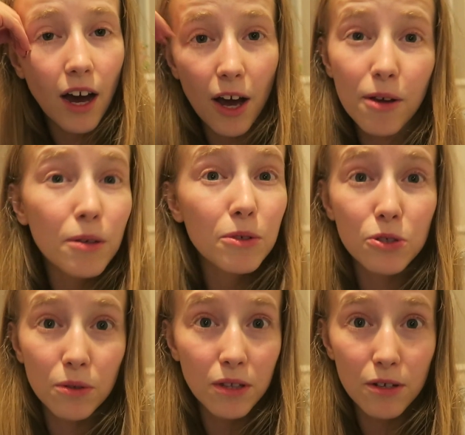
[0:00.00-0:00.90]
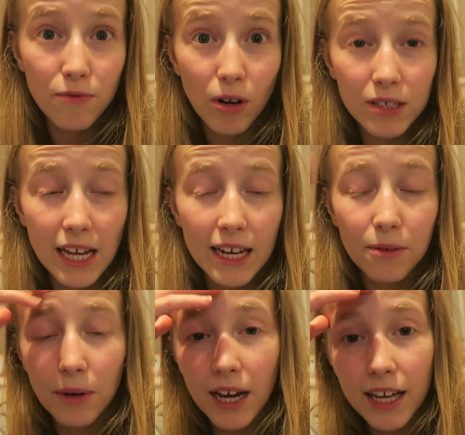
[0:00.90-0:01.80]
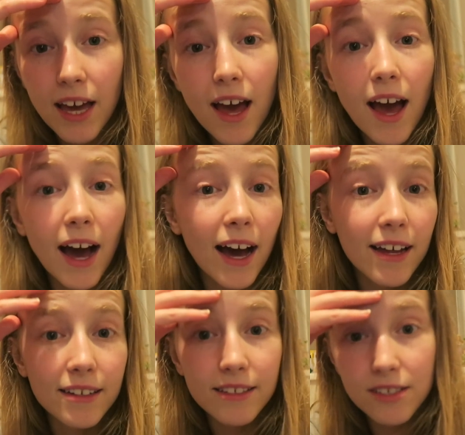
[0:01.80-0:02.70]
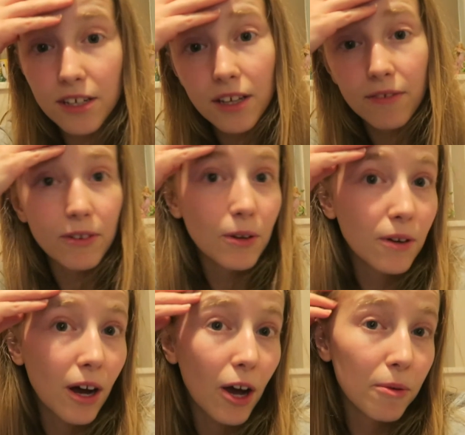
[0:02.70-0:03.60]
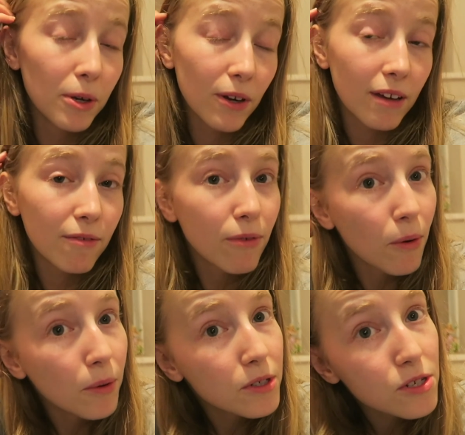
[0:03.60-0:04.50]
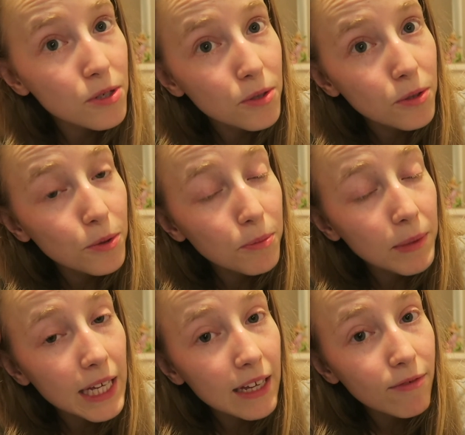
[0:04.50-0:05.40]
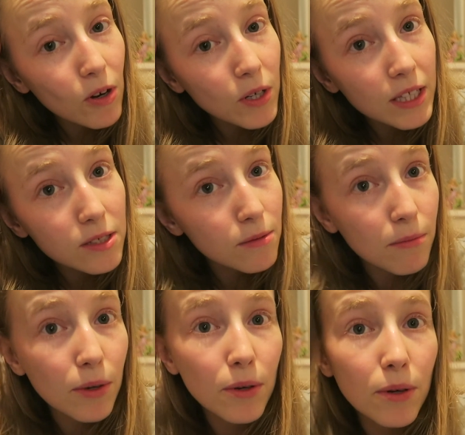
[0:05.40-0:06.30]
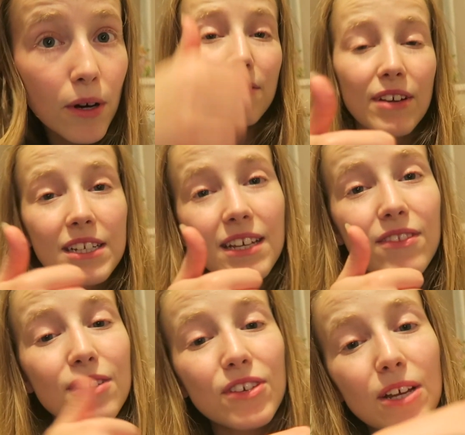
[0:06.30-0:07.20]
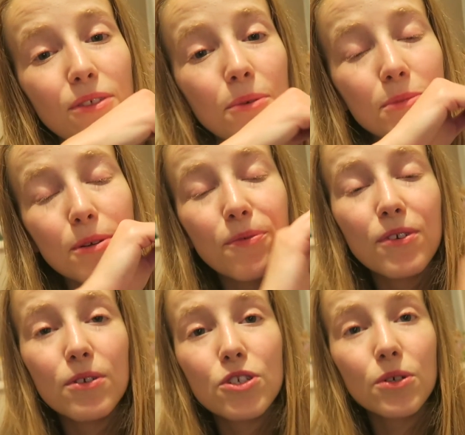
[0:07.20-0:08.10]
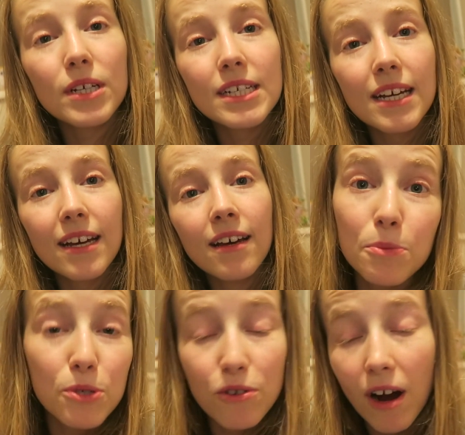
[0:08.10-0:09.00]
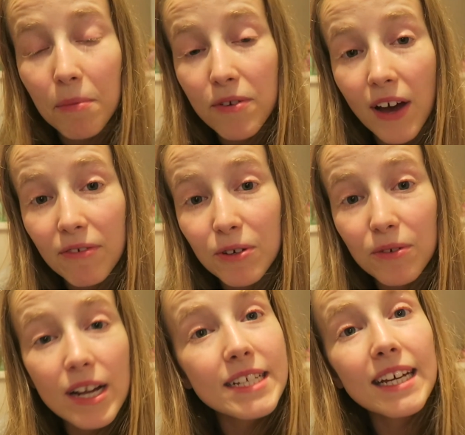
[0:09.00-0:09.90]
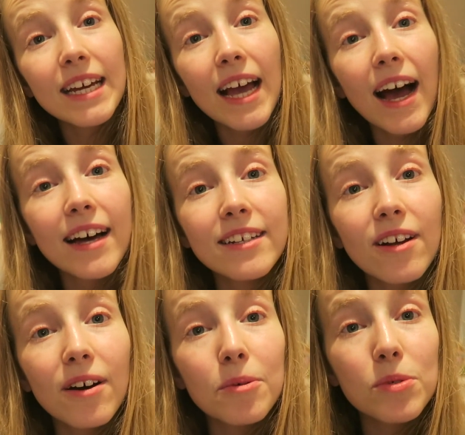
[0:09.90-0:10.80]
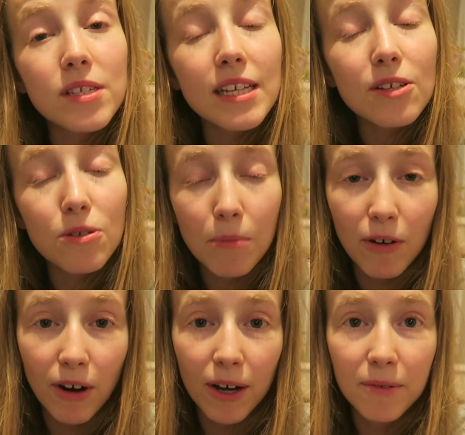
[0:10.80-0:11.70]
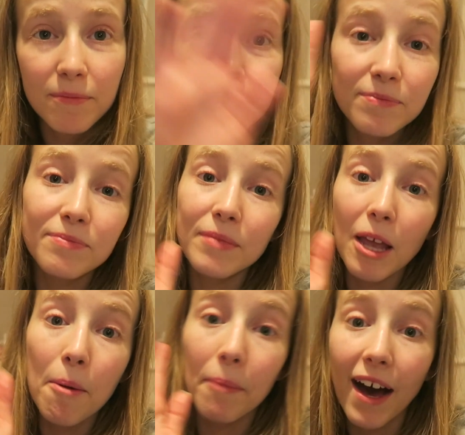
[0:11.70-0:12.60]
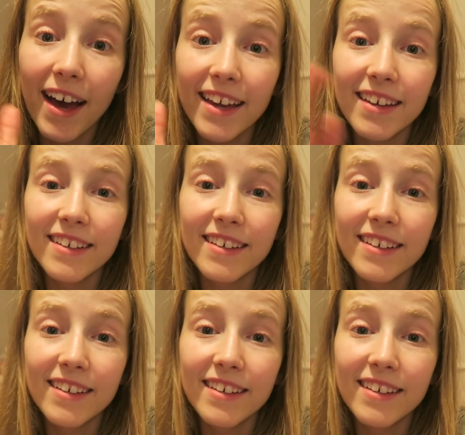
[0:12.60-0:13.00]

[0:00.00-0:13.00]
I hope you enjoyed those vlogs anyway, and I hope you're looking forward to me vlogging some more. Don't forget to give this video a thumbs up if you enjoyed it, subscribe if you haven't already, and I will see you tomorrow. Bye.